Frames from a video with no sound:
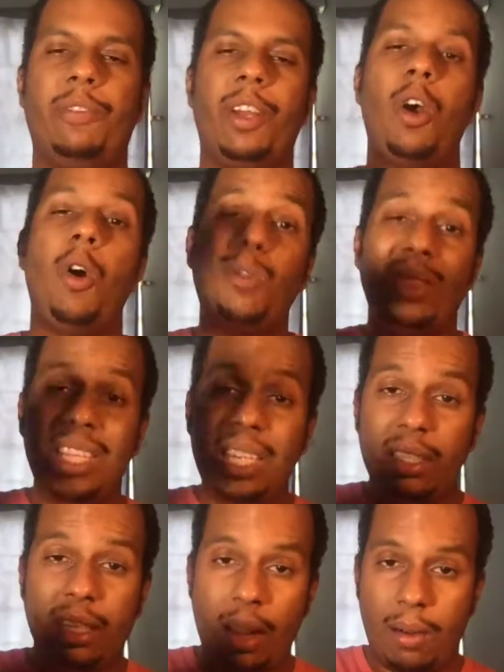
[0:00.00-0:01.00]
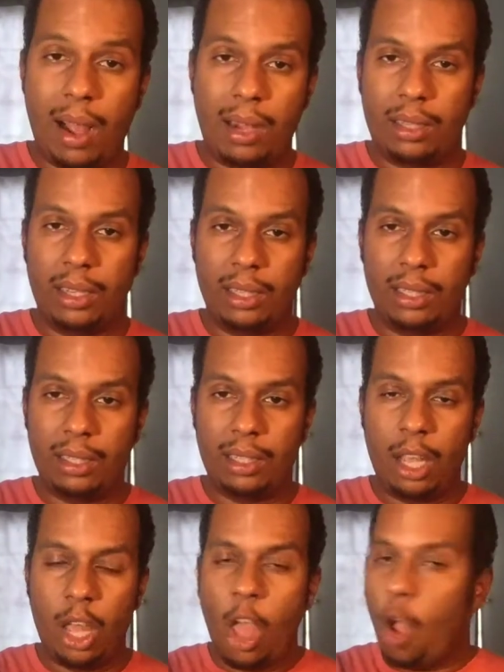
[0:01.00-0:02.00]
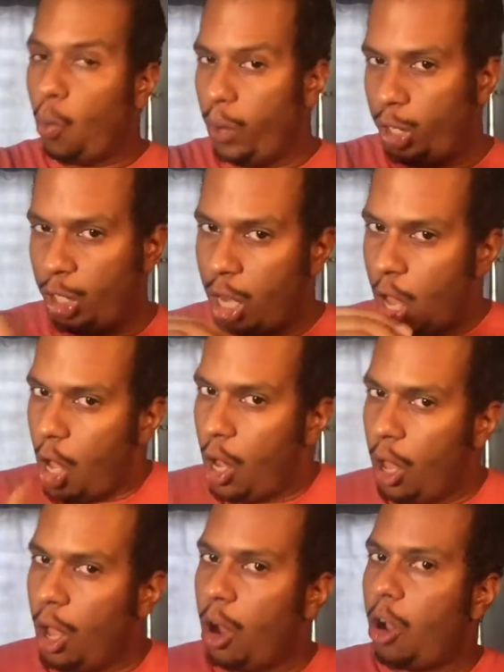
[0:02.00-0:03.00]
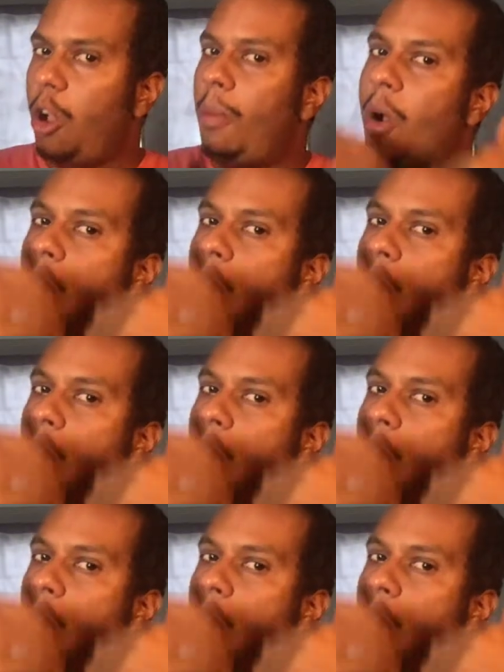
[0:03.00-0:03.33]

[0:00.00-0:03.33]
and how these characters, which come